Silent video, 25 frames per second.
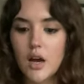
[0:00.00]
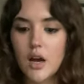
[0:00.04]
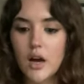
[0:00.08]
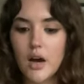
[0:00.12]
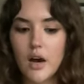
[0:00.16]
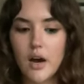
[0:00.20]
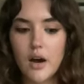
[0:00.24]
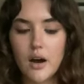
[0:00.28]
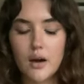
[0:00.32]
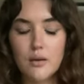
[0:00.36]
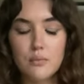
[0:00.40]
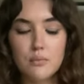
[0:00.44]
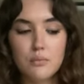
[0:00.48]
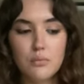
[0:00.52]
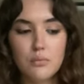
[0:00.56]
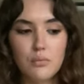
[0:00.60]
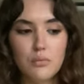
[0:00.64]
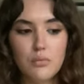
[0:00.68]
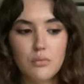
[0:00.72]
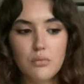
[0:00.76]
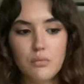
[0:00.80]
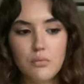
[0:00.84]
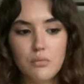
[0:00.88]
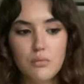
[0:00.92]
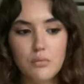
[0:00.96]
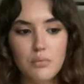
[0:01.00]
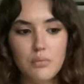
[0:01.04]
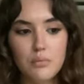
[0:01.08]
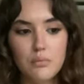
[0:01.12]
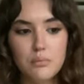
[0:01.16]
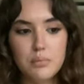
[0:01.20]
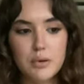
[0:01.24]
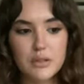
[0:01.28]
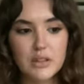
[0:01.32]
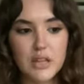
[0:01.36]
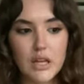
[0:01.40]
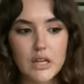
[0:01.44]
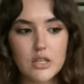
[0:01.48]

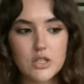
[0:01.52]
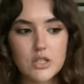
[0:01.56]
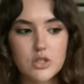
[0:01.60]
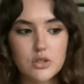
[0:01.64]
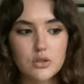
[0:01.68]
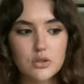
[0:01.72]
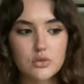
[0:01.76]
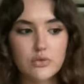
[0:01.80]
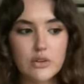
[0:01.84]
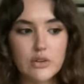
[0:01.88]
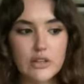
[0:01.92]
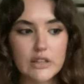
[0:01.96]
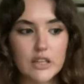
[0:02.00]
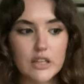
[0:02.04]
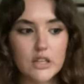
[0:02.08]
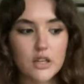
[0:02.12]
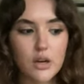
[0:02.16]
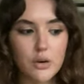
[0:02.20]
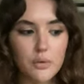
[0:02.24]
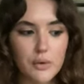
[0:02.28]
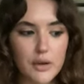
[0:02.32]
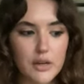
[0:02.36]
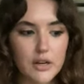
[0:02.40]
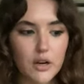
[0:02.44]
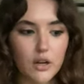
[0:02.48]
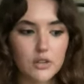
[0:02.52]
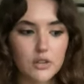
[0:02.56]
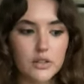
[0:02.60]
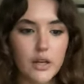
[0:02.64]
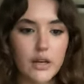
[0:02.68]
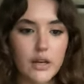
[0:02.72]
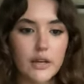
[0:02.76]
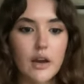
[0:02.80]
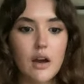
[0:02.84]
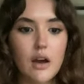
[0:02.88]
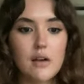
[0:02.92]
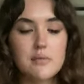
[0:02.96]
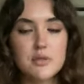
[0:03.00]
But then she'll really go in on
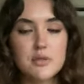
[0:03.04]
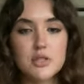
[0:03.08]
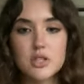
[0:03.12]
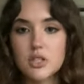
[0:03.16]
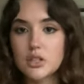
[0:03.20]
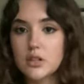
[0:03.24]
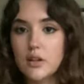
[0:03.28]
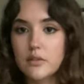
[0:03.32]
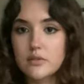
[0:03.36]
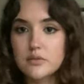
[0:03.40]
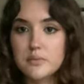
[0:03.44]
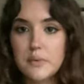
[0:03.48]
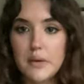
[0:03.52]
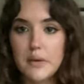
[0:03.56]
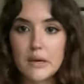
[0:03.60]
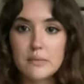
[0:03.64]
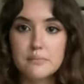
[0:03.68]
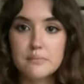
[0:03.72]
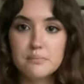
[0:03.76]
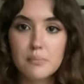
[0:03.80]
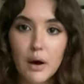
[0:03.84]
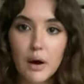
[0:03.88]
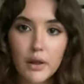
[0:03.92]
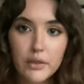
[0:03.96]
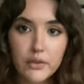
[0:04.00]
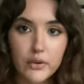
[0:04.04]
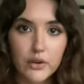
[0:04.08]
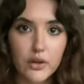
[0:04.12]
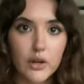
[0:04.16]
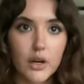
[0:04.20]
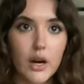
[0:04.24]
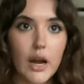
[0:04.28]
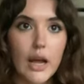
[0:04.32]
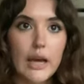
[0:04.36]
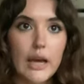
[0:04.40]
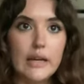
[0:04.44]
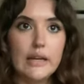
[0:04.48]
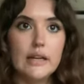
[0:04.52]
like how much she loves being a
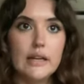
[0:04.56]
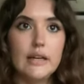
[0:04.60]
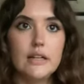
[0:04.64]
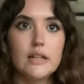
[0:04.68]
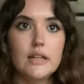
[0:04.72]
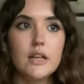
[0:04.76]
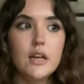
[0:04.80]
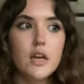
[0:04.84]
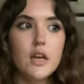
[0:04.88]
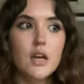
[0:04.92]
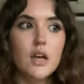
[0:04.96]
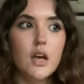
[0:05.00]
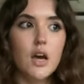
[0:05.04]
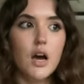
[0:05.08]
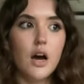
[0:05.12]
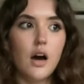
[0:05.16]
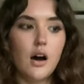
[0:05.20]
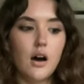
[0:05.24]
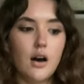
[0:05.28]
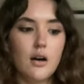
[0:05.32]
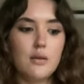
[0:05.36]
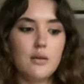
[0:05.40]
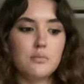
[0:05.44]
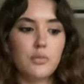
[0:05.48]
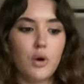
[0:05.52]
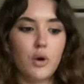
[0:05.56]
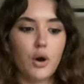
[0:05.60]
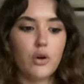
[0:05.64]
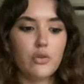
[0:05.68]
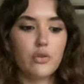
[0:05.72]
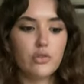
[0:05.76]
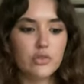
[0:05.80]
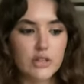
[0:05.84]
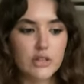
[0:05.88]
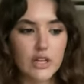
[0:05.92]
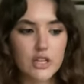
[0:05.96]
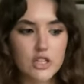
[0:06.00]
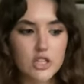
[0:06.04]
mother and her
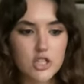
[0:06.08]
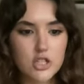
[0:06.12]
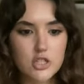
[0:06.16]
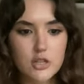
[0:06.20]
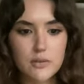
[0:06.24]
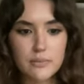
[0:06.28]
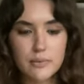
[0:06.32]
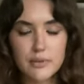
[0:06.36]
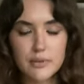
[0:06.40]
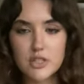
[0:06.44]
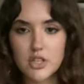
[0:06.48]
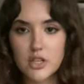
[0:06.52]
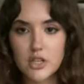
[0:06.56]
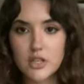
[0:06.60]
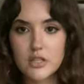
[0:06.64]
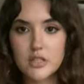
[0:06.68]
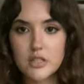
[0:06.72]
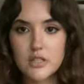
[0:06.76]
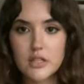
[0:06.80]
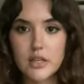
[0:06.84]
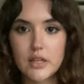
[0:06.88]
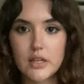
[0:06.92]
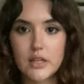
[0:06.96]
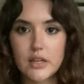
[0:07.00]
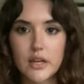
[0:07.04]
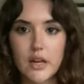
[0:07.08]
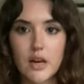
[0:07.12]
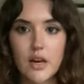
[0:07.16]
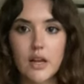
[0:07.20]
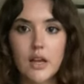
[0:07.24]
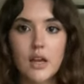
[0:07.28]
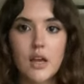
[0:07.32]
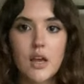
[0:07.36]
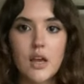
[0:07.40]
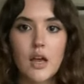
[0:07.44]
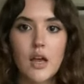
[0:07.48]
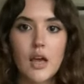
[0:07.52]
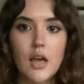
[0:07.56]
relationship with Justin
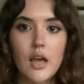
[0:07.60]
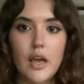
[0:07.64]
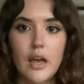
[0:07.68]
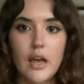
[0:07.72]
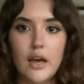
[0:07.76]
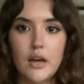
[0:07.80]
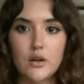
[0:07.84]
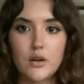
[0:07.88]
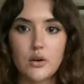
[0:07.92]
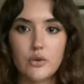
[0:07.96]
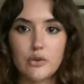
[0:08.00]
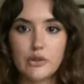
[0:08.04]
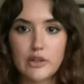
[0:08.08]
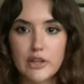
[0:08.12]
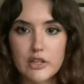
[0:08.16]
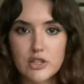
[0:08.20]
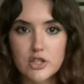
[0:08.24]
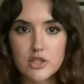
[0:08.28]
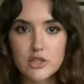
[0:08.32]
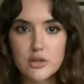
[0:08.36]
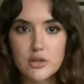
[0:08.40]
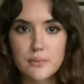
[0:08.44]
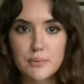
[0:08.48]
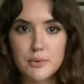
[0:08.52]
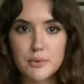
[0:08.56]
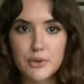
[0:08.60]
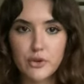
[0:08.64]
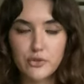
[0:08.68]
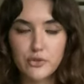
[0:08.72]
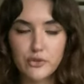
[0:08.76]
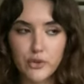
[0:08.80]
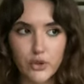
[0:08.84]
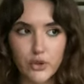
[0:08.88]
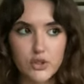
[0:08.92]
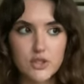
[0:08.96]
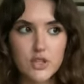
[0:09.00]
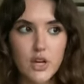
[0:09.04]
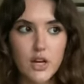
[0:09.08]
and her relationship with her
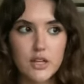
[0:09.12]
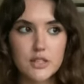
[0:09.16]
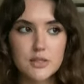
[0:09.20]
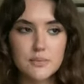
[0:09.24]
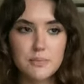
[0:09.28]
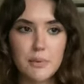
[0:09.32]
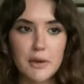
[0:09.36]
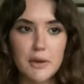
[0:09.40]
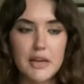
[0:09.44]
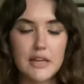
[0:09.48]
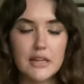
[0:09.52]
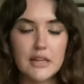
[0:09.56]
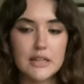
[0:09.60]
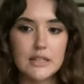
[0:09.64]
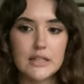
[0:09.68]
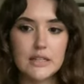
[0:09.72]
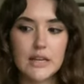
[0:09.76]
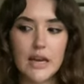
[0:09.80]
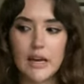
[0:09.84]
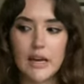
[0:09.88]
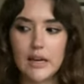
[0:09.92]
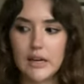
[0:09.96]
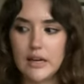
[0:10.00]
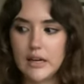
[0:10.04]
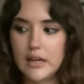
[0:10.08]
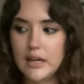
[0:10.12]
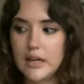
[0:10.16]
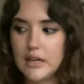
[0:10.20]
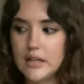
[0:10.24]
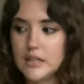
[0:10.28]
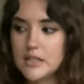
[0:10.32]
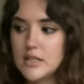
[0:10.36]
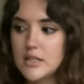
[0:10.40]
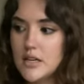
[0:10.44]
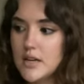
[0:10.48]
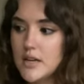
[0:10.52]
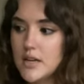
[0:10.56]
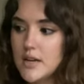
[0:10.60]
first husband
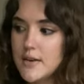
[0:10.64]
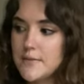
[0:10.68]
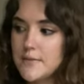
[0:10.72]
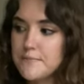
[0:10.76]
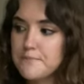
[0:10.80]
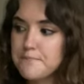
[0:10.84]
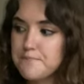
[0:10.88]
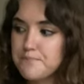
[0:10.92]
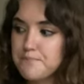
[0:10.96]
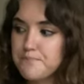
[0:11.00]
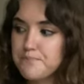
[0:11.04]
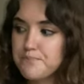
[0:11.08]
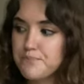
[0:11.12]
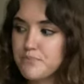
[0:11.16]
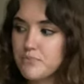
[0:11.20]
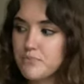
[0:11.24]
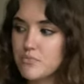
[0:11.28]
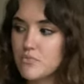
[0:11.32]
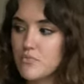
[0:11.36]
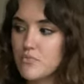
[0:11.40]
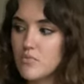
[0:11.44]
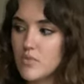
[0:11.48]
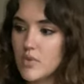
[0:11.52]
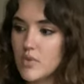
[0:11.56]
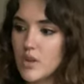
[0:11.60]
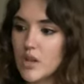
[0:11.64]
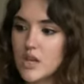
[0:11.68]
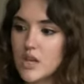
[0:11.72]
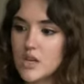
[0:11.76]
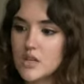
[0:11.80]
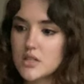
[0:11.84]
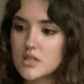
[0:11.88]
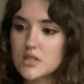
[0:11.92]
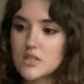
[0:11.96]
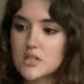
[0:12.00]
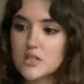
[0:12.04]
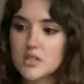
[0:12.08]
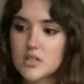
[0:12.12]
and
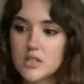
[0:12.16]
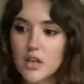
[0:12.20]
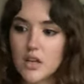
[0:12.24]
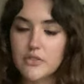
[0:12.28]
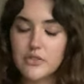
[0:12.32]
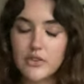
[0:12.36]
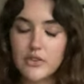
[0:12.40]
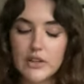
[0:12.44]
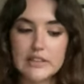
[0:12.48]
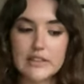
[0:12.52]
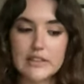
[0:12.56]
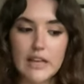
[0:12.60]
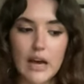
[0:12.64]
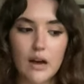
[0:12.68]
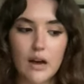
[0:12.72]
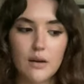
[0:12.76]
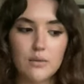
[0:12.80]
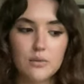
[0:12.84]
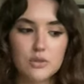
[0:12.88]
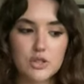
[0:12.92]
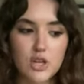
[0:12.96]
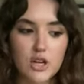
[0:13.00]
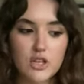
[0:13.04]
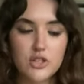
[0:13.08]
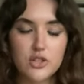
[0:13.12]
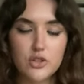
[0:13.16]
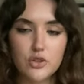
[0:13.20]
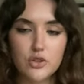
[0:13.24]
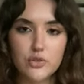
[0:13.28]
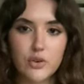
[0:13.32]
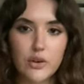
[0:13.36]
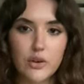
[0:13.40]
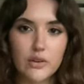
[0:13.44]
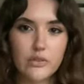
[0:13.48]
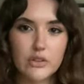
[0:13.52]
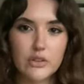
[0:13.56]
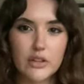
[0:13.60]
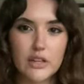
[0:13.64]
stuff like that, which I do
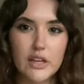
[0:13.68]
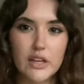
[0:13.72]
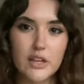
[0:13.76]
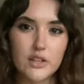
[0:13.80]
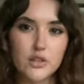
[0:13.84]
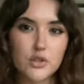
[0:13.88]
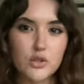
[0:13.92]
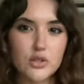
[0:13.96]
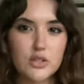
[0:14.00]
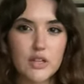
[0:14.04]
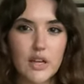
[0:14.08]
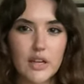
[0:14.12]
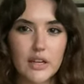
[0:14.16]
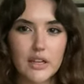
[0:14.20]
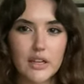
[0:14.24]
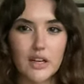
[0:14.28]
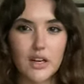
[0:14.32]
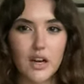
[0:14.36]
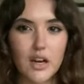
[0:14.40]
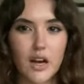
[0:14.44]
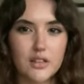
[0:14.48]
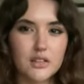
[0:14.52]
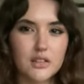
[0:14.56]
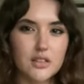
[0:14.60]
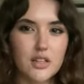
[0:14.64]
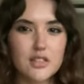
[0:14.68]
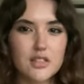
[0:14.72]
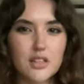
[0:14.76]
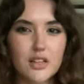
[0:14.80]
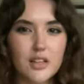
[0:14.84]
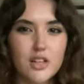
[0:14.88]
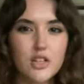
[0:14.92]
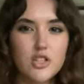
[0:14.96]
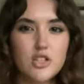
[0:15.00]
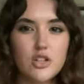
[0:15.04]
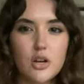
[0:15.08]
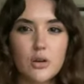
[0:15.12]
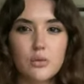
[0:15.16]
find really interesting. And it does kind
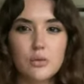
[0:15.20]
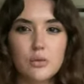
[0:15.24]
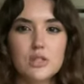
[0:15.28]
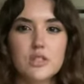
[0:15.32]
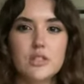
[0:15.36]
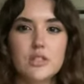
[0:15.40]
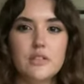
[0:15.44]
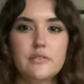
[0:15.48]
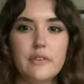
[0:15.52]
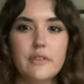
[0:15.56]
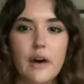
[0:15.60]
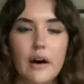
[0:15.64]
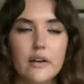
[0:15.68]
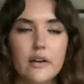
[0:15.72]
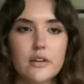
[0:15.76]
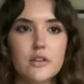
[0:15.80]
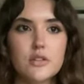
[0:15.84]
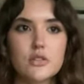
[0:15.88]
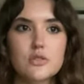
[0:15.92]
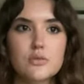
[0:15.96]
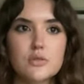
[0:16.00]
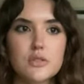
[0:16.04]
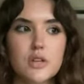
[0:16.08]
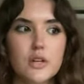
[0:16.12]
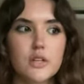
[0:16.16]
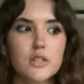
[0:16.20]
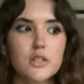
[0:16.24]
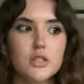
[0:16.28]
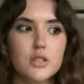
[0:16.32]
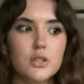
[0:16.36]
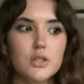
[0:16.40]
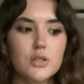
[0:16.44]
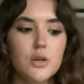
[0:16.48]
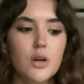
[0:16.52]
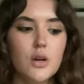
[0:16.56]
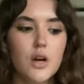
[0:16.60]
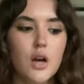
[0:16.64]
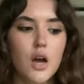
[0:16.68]
of show what she values, which I
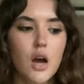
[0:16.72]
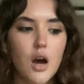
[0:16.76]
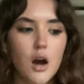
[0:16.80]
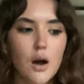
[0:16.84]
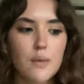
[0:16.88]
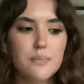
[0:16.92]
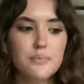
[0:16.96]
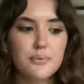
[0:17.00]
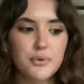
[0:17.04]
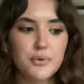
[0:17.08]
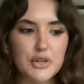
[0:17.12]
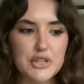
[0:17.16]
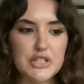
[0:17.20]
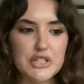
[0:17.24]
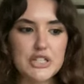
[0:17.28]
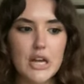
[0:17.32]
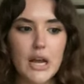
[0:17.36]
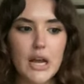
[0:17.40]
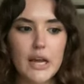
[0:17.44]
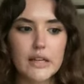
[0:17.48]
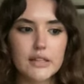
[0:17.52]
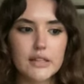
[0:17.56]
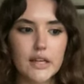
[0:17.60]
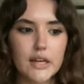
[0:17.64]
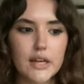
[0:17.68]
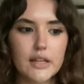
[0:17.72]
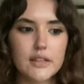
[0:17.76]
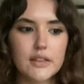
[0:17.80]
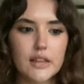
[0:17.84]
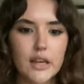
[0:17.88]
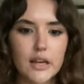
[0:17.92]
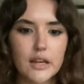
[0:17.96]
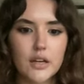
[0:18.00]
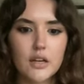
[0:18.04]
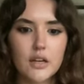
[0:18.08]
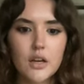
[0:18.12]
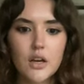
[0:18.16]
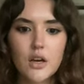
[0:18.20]
do appreciate. Like I
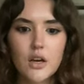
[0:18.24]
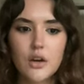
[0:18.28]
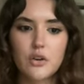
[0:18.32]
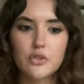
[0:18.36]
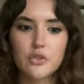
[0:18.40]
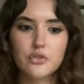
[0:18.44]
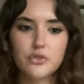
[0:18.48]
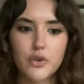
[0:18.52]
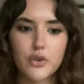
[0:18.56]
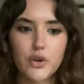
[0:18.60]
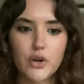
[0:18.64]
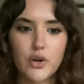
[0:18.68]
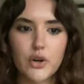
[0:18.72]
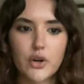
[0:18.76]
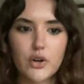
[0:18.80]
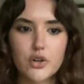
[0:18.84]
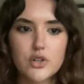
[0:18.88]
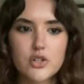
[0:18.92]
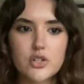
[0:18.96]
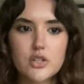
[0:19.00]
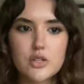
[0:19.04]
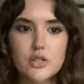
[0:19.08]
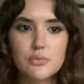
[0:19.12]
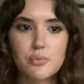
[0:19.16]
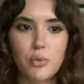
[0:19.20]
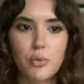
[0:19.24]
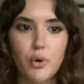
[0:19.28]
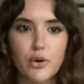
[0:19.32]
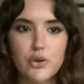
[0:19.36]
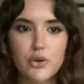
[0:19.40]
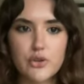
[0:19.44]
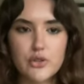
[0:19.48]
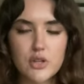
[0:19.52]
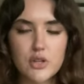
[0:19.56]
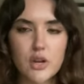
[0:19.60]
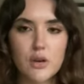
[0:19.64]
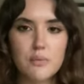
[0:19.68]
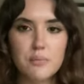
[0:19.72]
think for her, she's more
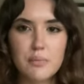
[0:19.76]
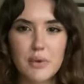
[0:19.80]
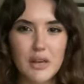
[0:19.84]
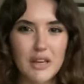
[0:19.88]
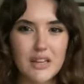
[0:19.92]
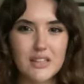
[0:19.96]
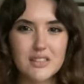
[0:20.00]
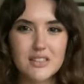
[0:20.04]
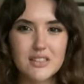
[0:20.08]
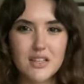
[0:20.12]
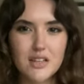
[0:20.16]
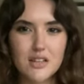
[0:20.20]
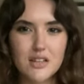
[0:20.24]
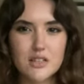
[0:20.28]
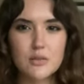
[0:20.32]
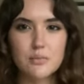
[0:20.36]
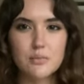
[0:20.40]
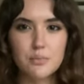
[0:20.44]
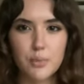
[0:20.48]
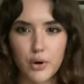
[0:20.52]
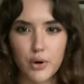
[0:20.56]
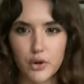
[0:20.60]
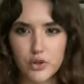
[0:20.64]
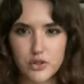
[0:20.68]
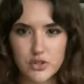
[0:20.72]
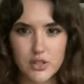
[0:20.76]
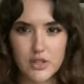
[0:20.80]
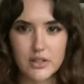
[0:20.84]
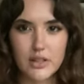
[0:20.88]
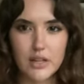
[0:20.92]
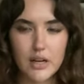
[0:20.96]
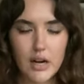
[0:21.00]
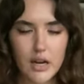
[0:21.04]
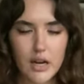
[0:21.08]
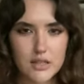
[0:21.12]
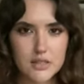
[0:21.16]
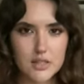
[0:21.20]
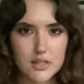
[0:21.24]
interested in being seen as a person
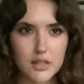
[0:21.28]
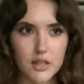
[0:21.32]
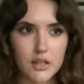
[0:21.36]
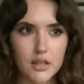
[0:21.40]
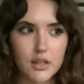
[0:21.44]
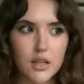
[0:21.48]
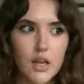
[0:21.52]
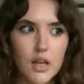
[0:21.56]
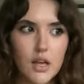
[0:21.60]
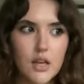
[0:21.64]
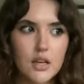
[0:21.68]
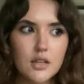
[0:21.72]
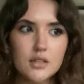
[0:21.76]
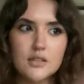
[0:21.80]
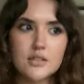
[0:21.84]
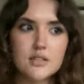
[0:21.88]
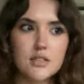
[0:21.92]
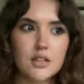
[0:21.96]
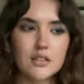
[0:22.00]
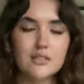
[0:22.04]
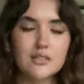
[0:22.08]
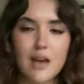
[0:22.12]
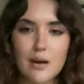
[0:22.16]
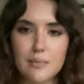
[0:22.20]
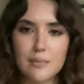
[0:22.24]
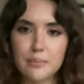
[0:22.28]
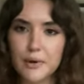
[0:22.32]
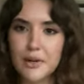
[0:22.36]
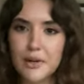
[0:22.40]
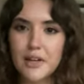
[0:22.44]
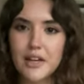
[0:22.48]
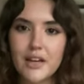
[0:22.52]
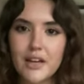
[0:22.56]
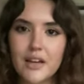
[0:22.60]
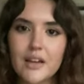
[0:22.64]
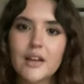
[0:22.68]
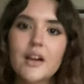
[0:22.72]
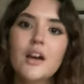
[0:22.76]
than as a
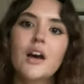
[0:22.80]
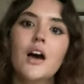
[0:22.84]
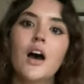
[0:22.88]
celebrity,